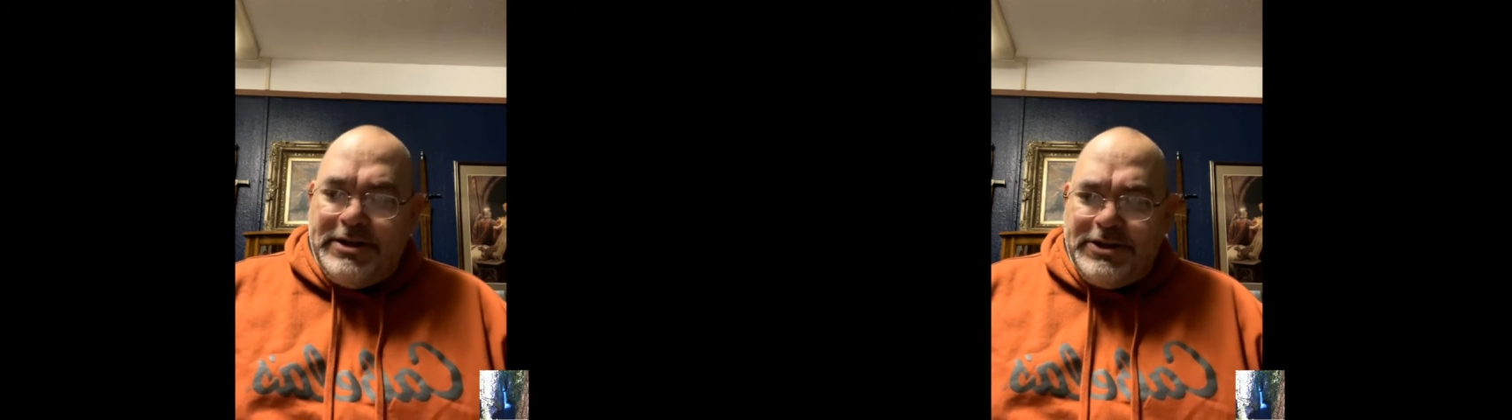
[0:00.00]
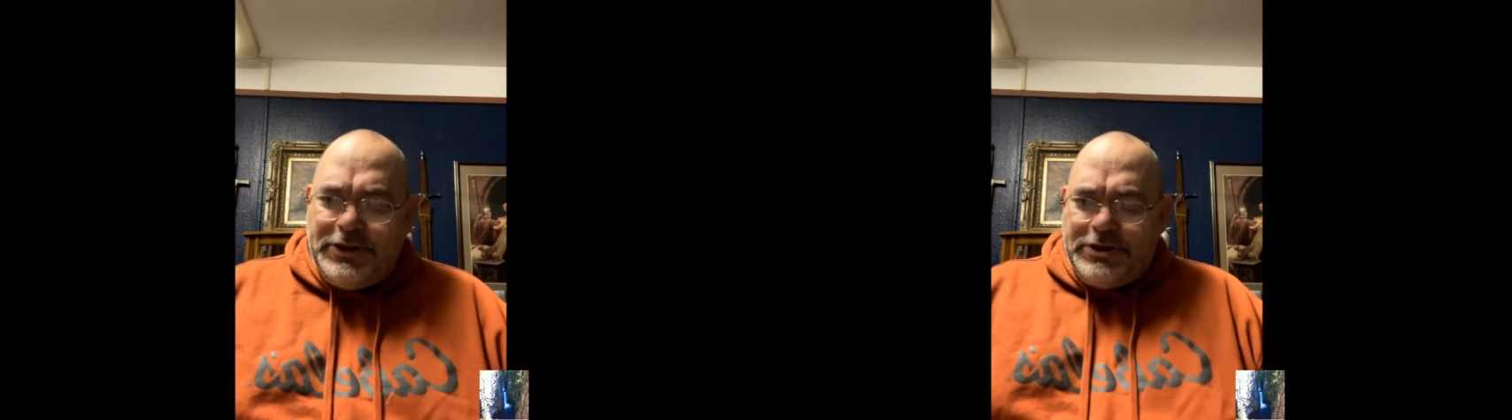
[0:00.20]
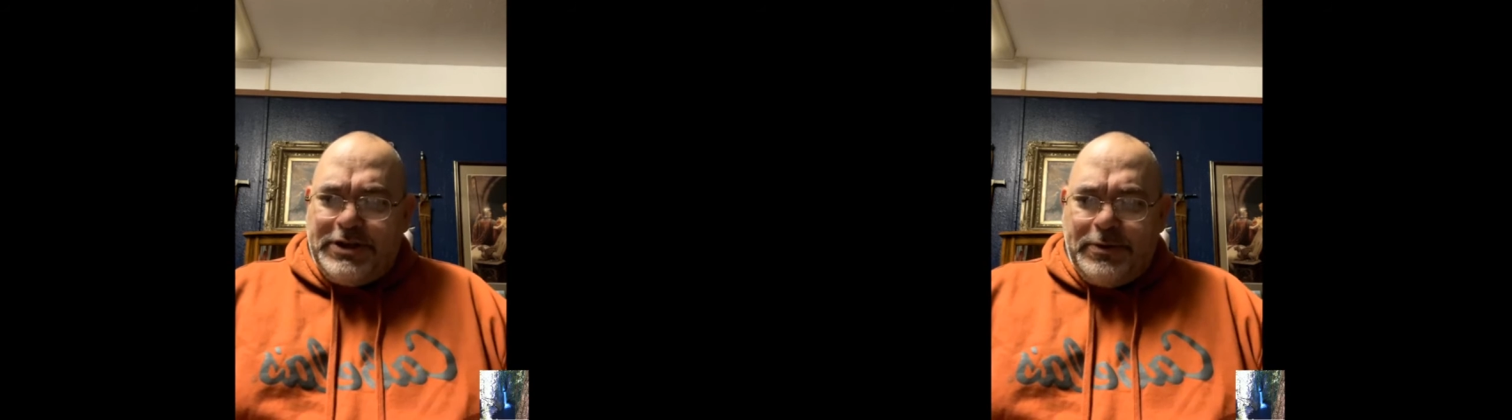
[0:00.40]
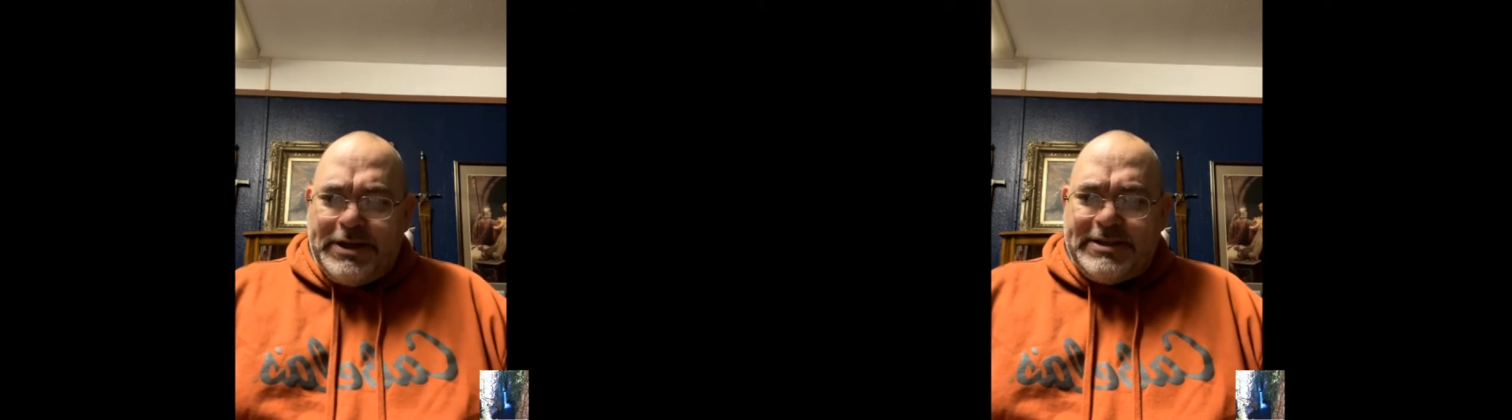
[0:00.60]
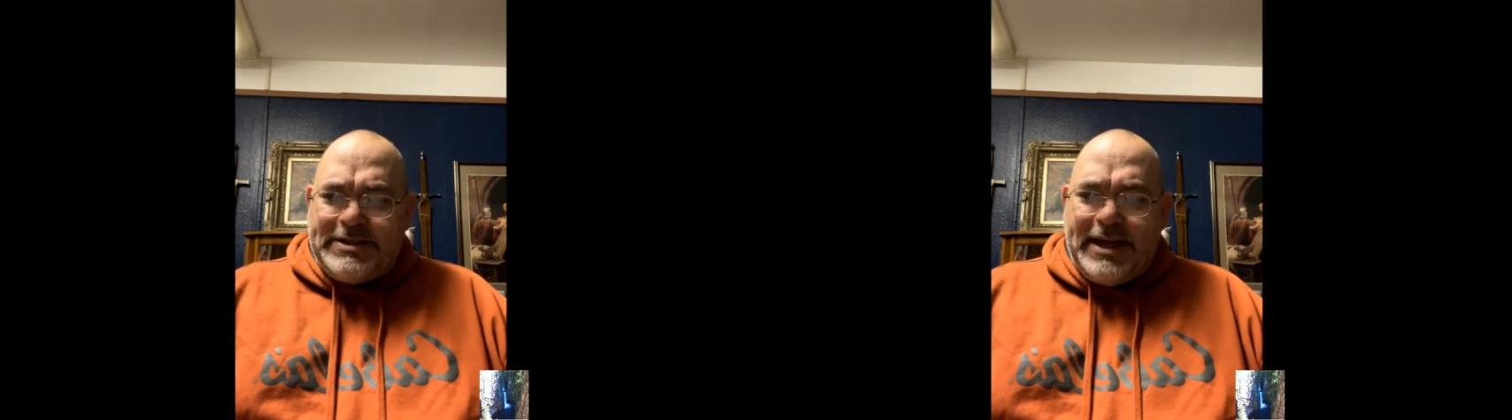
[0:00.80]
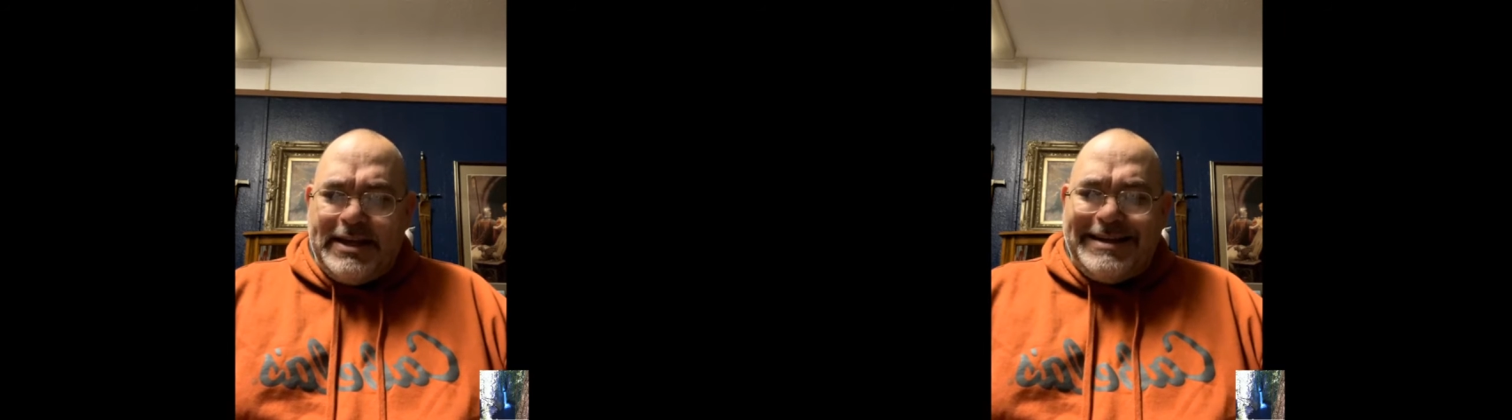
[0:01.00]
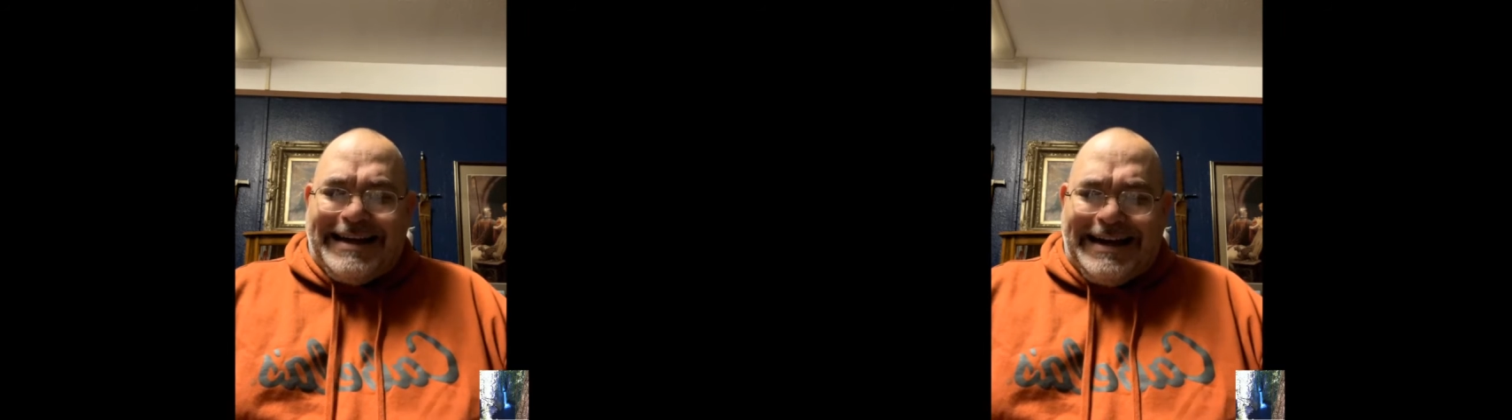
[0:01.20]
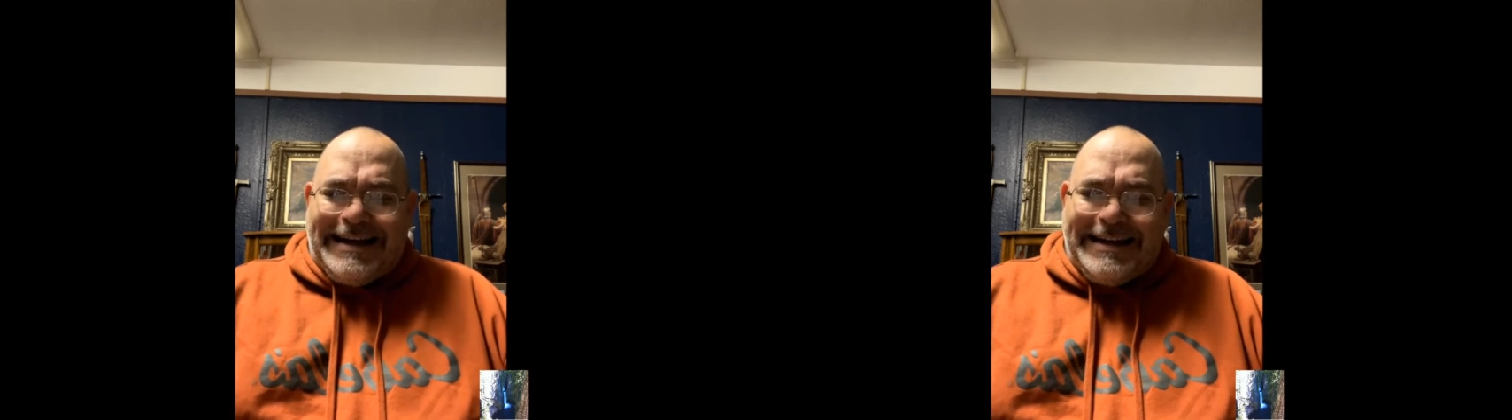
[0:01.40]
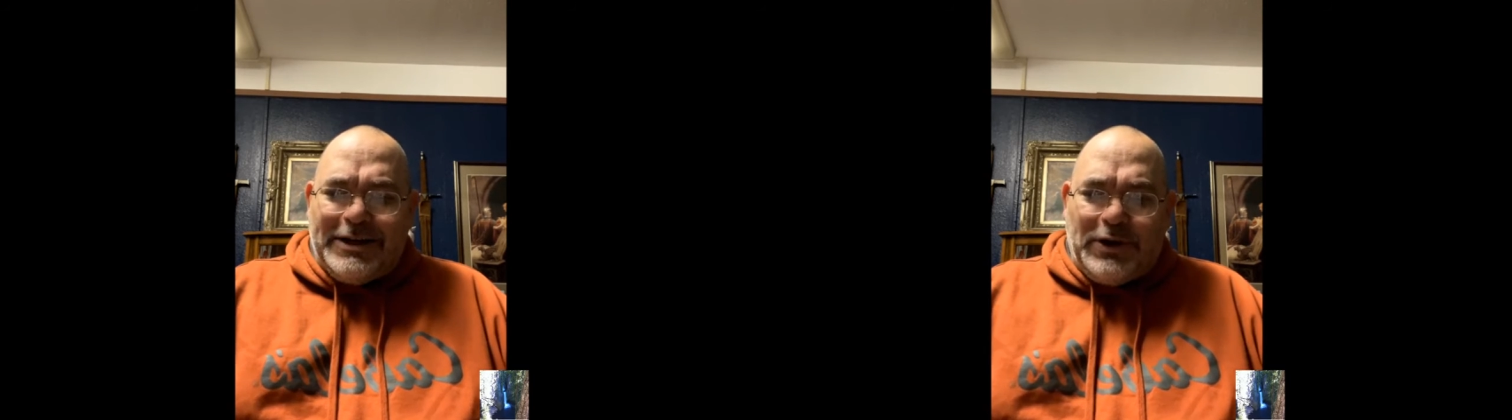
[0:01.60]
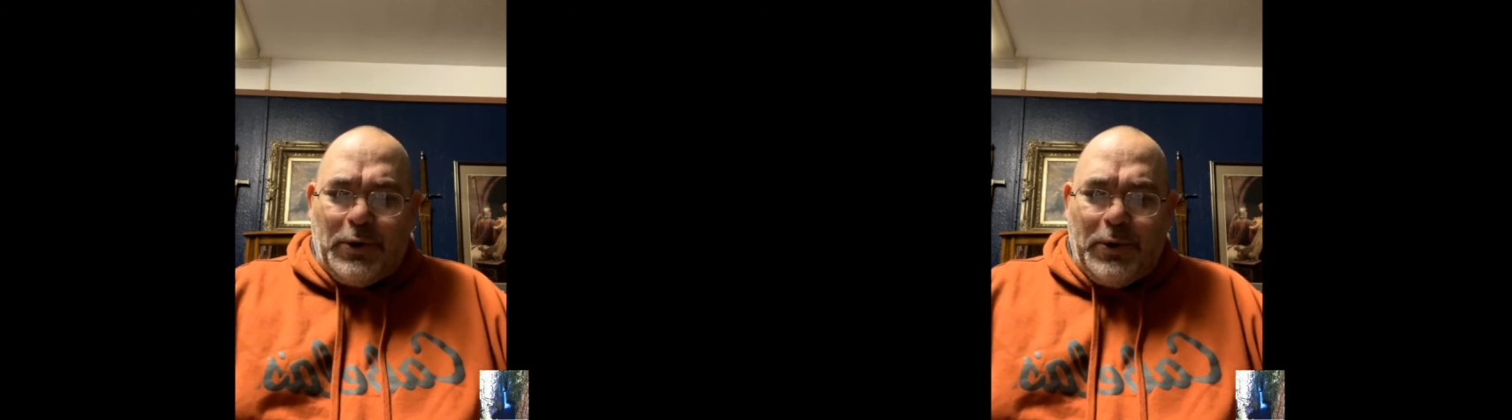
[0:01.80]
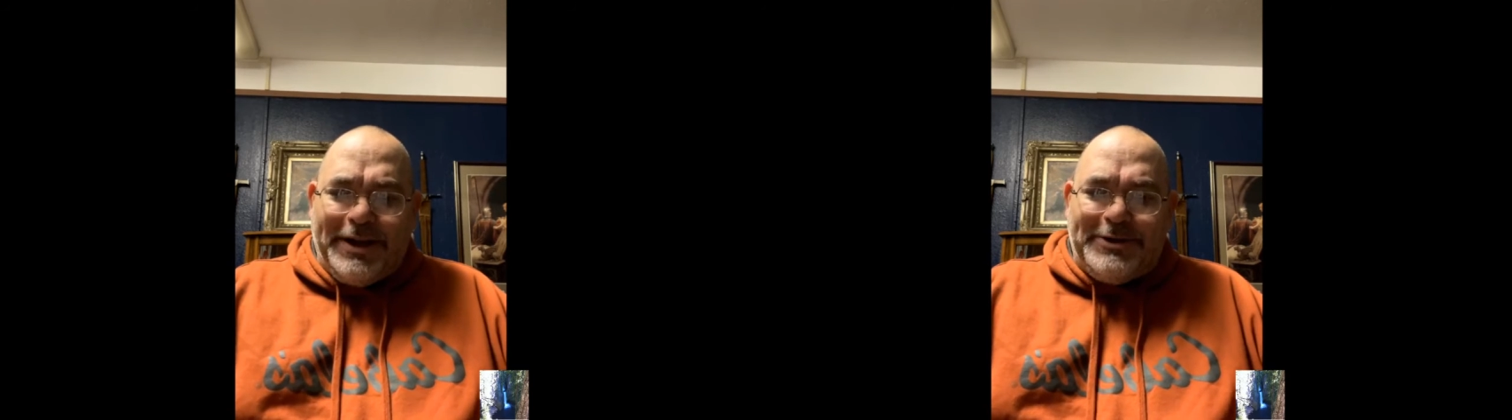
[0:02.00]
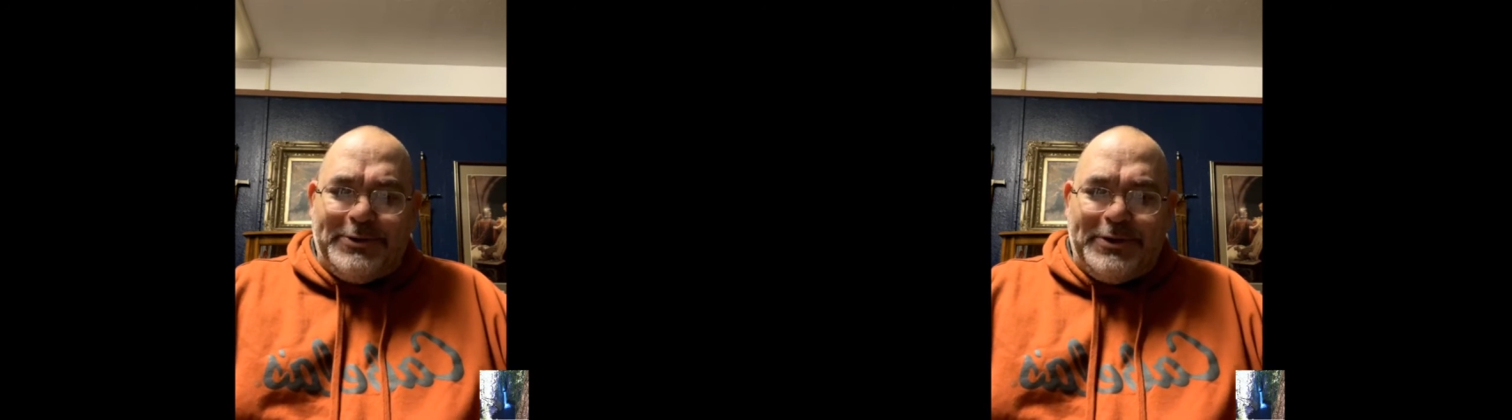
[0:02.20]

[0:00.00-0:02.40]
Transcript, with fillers: Did you see what it said? Not according